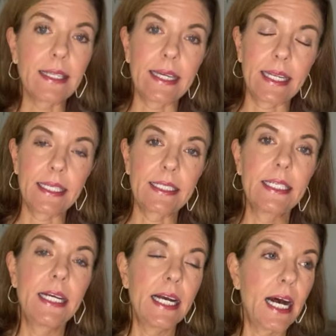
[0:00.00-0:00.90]
legging
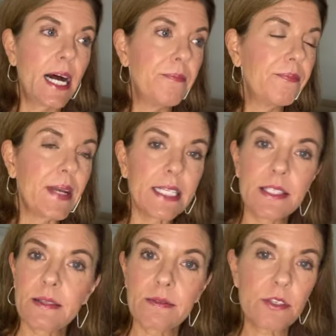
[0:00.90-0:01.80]
um,
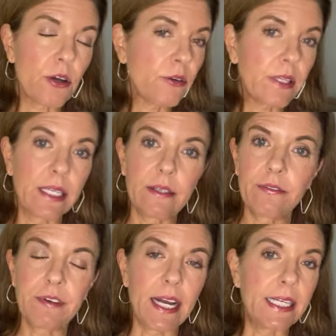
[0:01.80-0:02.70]
that's totally
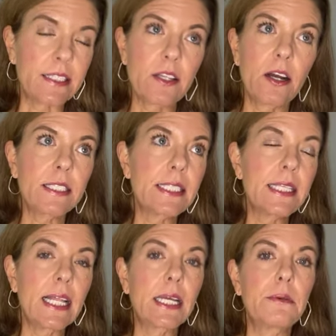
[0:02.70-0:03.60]
fine as long as it's
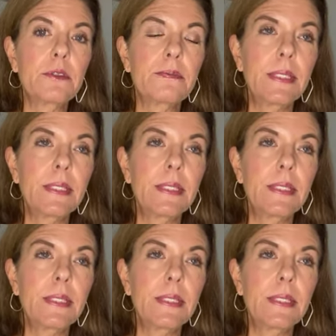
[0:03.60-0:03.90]
not like a,